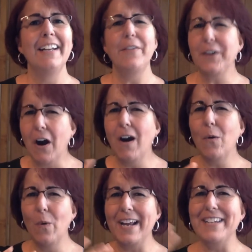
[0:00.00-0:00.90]
there
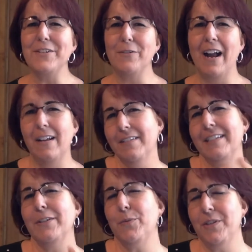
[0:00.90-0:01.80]
are ways around
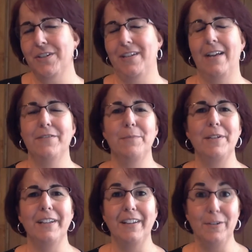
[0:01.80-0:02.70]
things we just have to
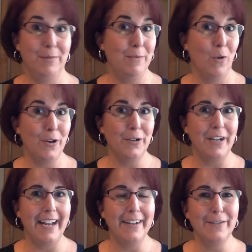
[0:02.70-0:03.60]
be a little bit more
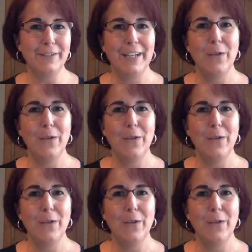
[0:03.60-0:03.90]
creative